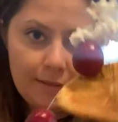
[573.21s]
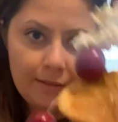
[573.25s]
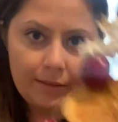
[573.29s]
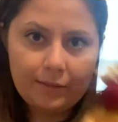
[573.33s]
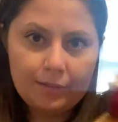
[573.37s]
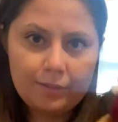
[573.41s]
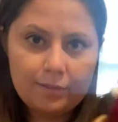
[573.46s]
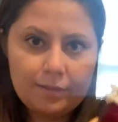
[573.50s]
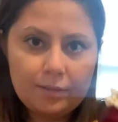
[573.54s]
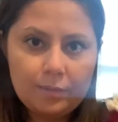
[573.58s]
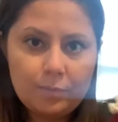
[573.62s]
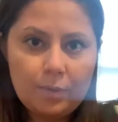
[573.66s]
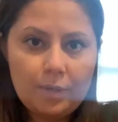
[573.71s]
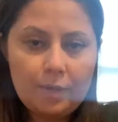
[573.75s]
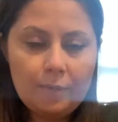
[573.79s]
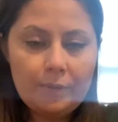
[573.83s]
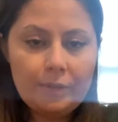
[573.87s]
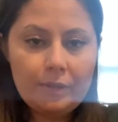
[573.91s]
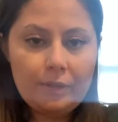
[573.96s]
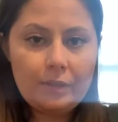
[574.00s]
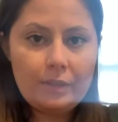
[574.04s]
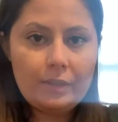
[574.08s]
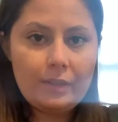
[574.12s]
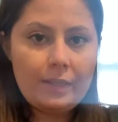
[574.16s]
this is what it
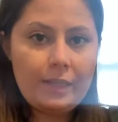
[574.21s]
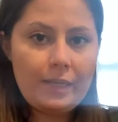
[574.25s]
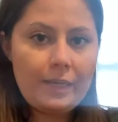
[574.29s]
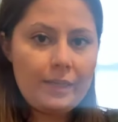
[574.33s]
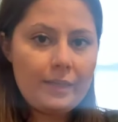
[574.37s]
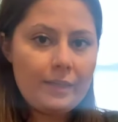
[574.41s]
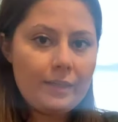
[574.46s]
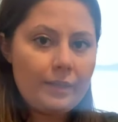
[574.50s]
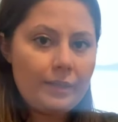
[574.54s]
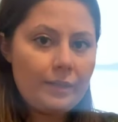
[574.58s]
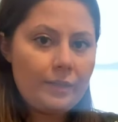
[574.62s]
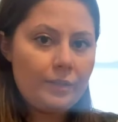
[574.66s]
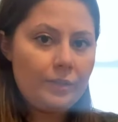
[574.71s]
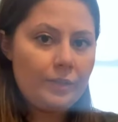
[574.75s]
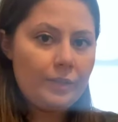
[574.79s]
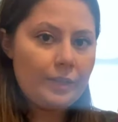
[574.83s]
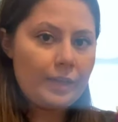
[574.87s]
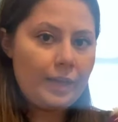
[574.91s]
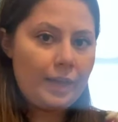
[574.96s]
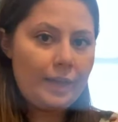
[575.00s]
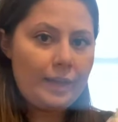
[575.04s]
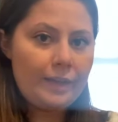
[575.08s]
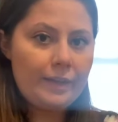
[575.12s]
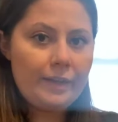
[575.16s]
would look like. You can
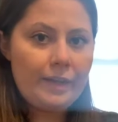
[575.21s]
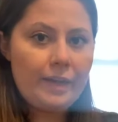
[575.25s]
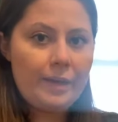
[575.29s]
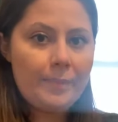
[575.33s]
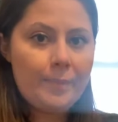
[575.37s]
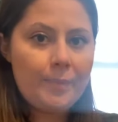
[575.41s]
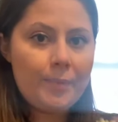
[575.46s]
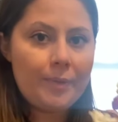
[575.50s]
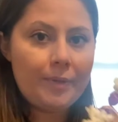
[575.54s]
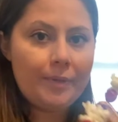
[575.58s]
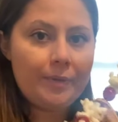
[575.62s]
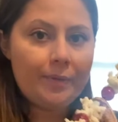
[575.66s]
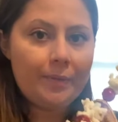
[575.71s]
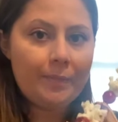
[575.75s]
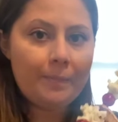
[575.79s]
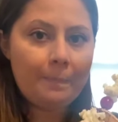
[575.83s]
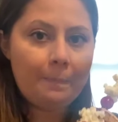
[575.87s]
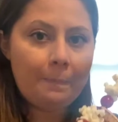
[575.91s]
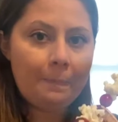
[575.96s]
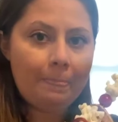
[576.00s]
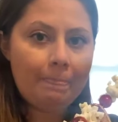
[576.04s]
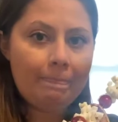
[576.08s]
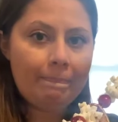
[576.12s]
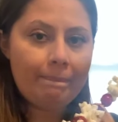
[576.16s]
hang it up.
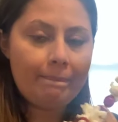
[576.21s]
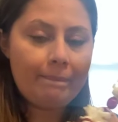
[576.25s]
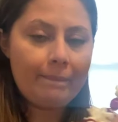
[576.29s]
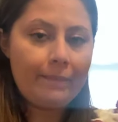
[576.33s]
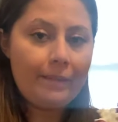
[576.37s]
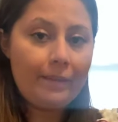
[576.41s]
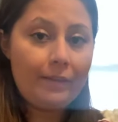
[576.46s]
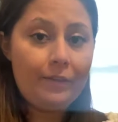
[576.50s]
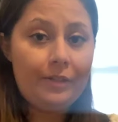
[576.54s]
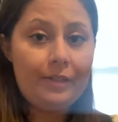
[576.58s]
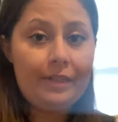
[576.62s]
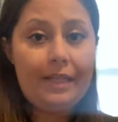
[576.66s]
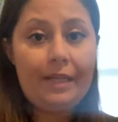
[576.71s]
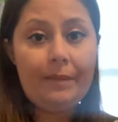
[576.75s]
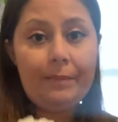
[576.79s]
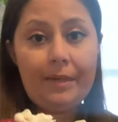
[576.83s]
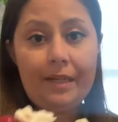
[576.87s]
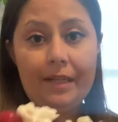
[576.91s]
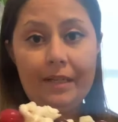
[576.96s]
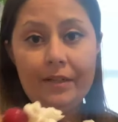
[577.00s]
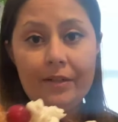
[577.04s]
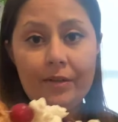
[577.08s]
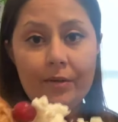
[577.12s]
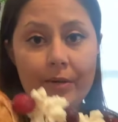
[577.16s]
You can keep it
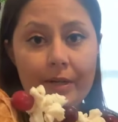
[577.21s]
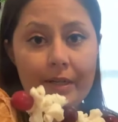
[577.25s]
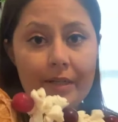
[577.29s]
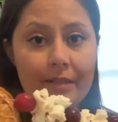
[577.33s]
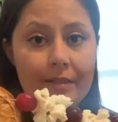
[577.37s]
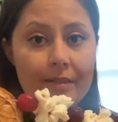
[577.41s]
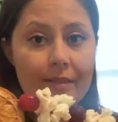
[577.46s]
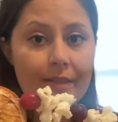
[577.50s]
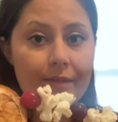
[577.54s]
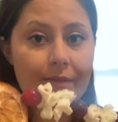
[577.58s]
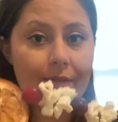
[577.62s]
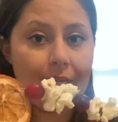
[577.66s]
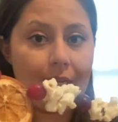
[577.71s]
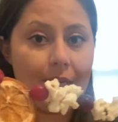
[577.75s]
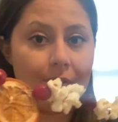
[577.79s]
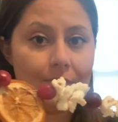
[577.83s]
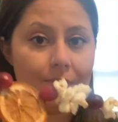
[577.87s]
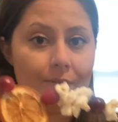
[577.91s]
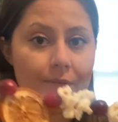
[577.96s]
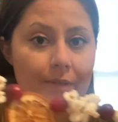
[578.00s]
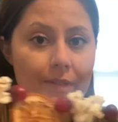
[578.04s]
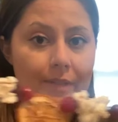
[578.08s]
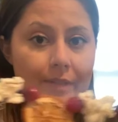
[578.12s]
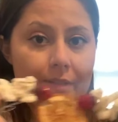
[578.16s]
indoors, leave it
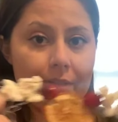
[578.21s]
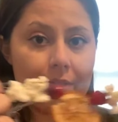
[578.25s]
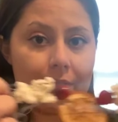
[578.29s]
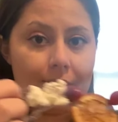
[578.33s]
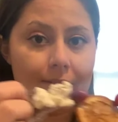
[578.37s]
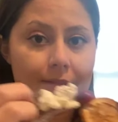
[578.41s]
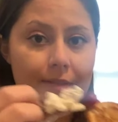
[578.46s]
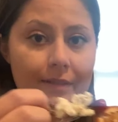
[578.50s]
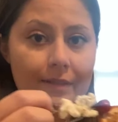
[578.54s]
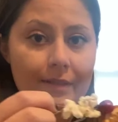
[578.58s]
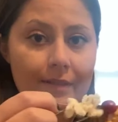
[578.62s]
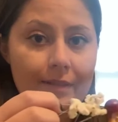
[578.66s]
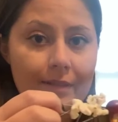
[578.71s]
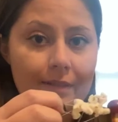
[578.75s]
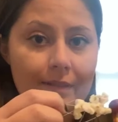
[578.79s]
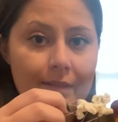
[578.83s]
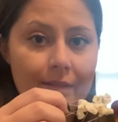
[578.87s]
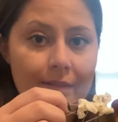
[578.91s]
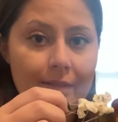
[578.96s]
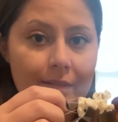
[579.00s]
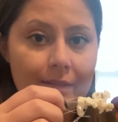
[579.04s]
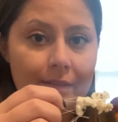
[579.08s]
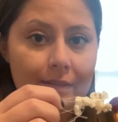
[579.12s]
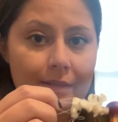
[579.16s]
outdoors.
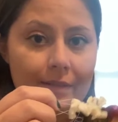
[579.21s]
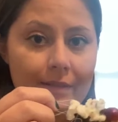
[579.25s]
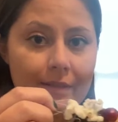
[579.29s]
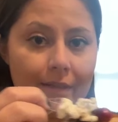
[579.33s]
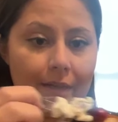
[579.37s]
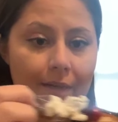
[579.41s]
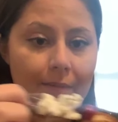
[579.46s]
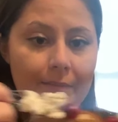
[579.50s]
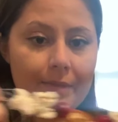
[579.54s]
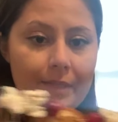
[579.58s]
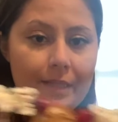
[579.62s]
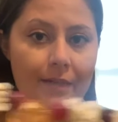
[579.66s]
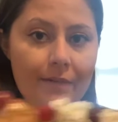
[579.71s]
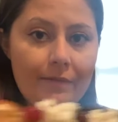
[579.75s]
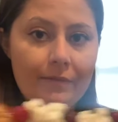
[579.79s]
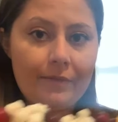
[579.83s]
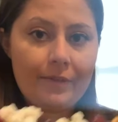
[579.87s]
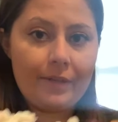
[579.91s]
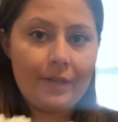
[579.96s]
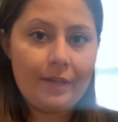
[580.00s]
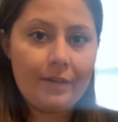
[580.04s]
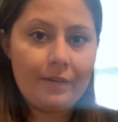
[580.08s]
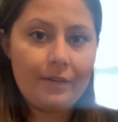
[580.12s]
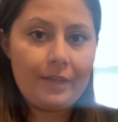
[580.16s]
Comes out
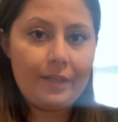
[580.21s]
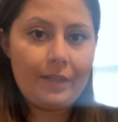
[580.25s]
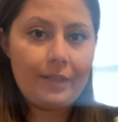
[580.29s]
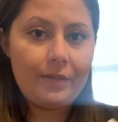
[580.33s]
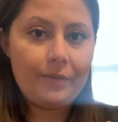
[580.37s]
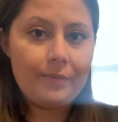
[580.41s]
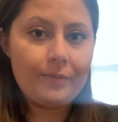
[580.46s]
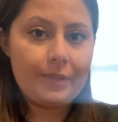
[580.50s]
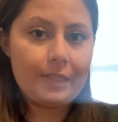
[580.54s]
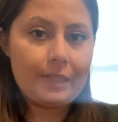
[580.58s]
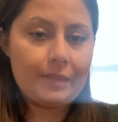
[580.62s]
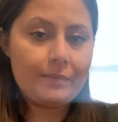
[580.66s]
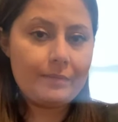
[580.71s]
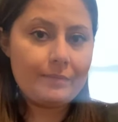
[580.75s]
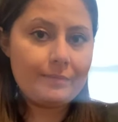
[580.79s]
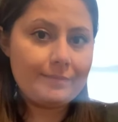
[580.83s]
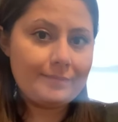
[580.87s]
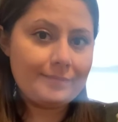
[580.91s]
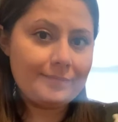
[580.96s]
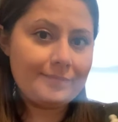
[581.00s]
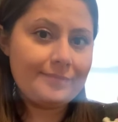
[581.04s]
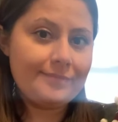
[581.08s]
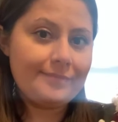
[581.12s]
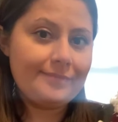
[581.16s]
very cute.
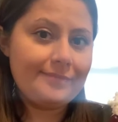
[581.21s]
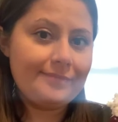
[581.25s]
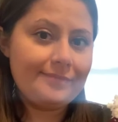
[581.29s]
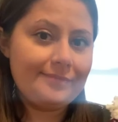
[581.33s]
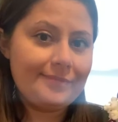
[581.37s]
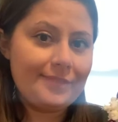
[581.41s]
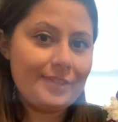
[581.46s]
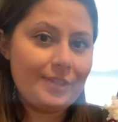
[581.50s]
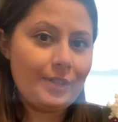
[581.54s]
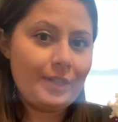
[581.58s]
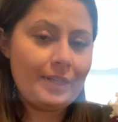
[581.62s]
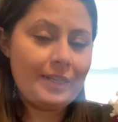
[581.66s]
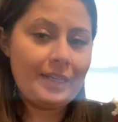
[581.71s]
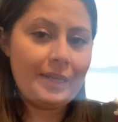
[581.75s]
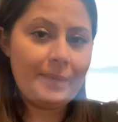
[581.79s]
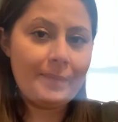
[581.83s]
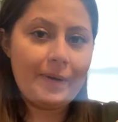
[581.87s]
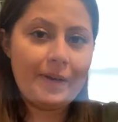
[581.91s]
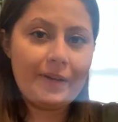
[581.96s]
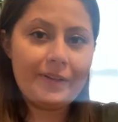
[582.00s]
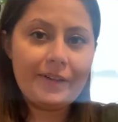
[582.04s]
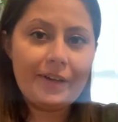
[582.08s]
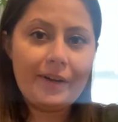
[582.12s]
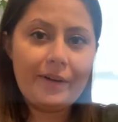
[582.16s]
So you can keep
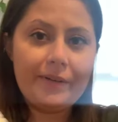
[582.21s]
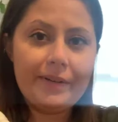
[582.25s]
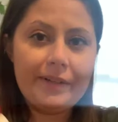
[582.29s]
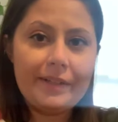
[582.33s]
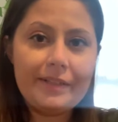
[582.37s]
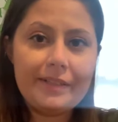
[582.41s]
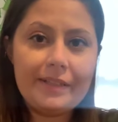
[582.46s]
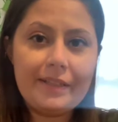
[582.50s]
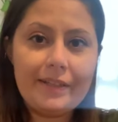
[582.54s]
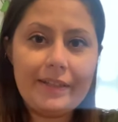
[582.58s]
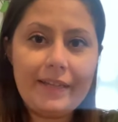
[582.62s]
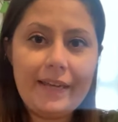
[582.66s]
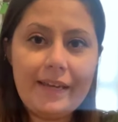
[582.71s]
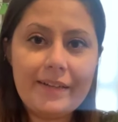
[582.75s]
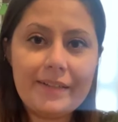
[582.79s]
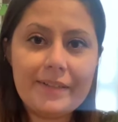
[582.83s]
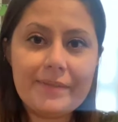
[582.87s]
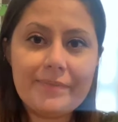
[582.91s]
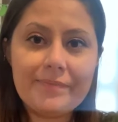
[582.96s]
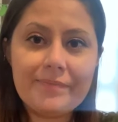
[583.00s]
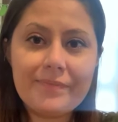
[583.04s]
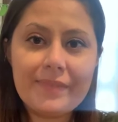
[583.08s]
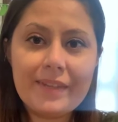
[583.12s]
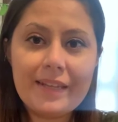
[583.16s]
on going until the end.
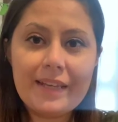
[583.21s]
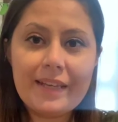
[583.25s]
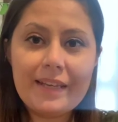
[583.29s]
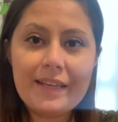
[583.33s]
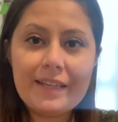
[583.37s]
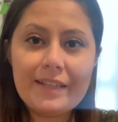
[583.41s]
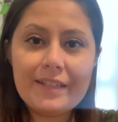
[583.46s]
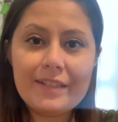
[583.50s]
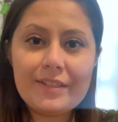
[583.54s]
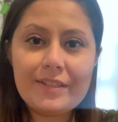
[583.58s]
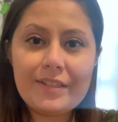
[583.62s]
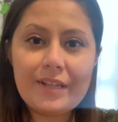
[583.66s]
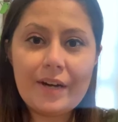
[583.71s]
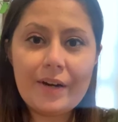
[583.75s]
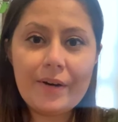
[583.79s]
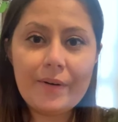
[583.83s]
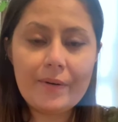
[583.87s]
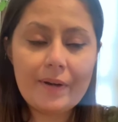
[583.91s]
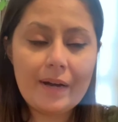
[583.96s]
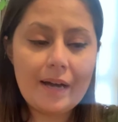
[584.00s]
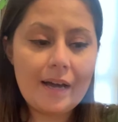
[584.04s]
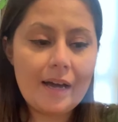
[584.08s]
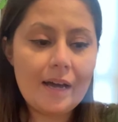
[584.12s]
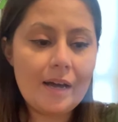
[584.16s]

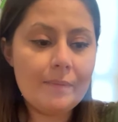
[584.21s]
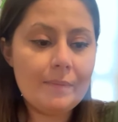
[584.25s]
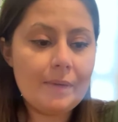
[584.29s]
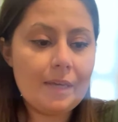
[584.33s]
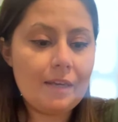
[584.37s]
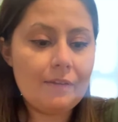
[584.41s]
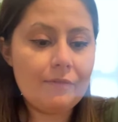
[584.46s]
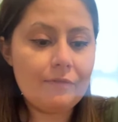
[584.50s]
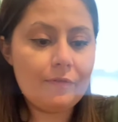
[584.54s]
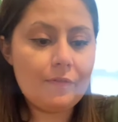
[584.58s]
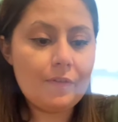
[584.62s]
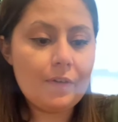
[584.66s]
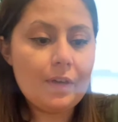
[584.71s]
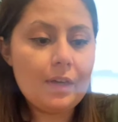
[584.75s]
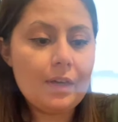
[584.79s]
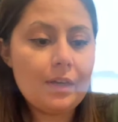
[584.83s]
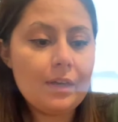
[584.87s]
So if